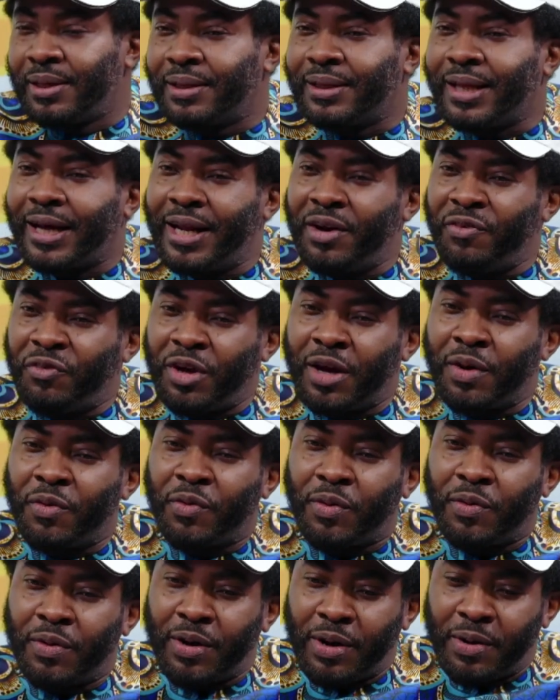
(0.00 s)
That if we
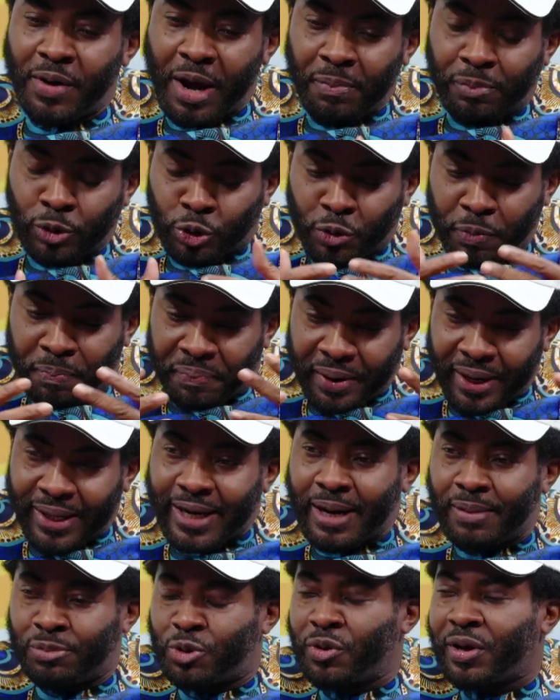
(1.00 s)
were able to bring
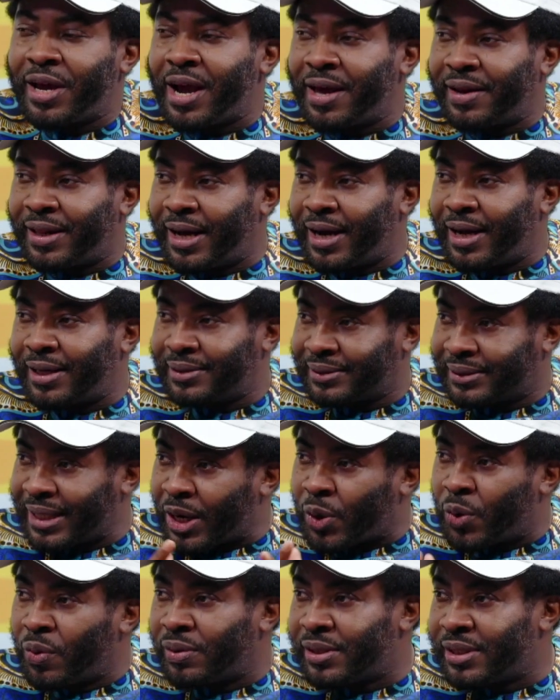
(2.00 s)
them together,
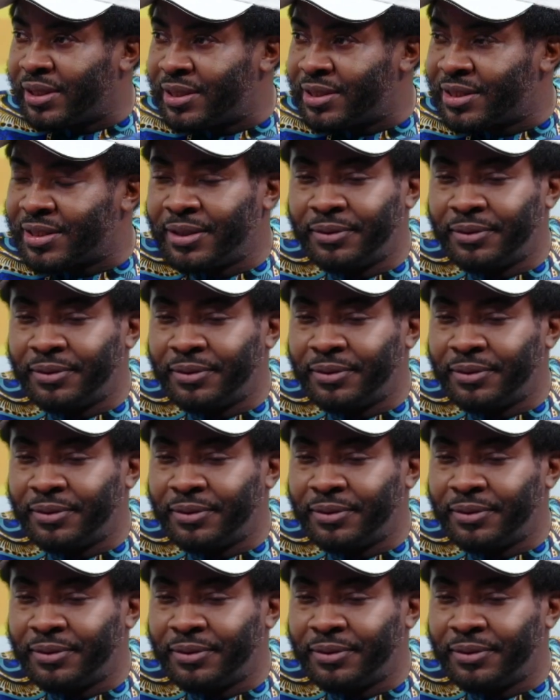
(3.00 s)
stakeholders,